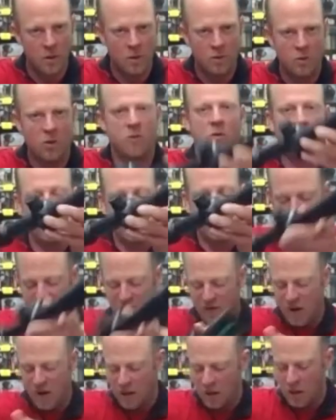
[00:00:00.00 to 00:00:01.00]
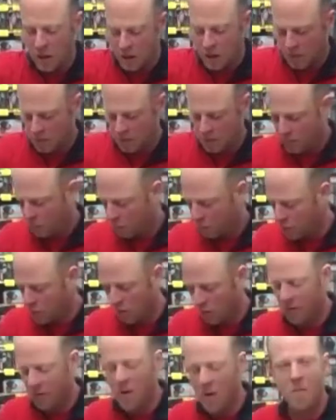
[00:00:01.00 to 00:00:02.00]
Just to simplify the lineup, we do
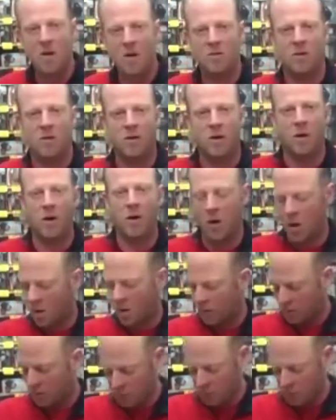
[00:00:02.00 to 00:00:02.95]
our very best to carry all of them.